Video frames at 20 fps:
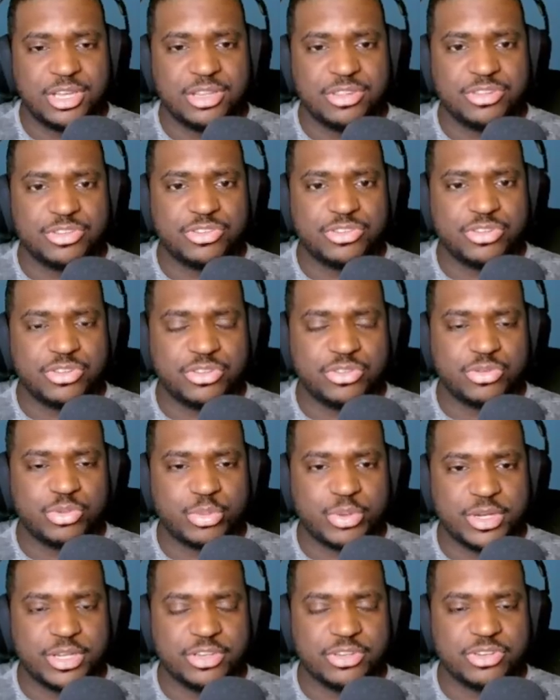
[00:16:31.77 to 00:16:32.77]
This is
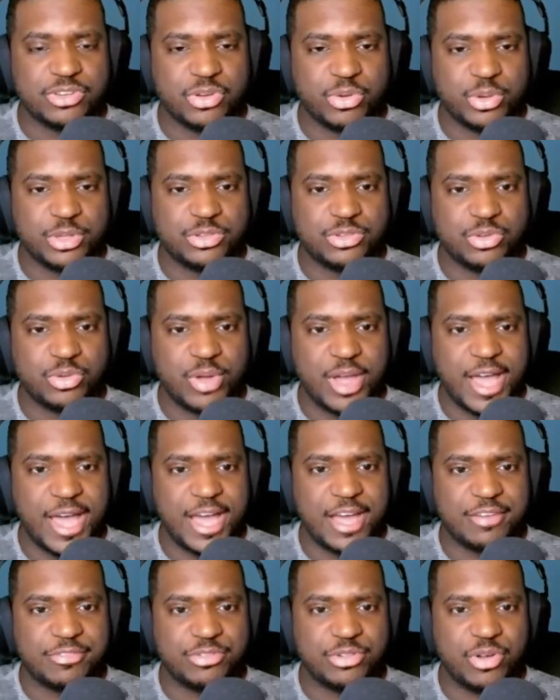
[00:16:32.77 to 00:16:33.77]
where you're going to
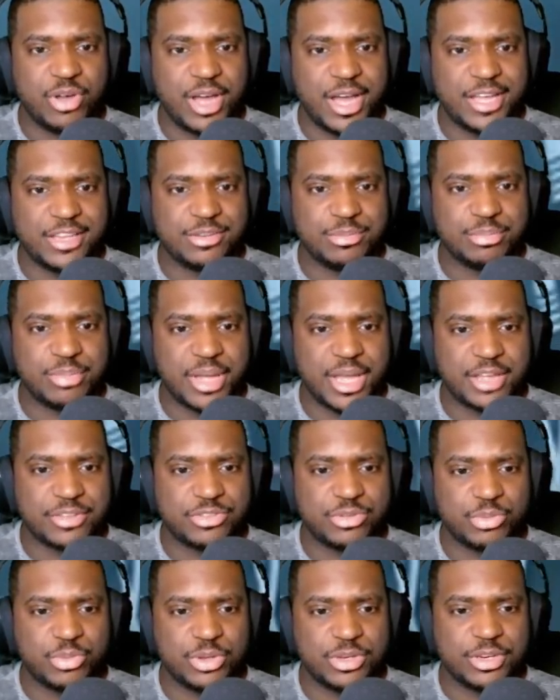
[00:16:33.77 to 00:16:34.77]
have your item
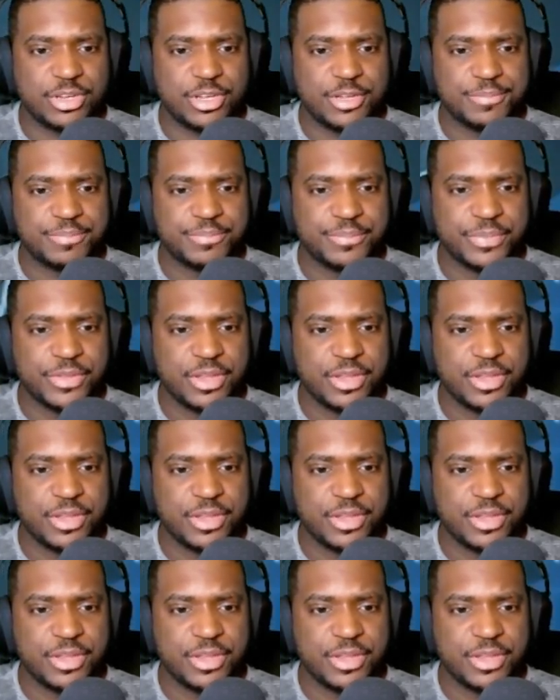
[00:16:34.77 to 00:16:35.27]
banks and whatnot.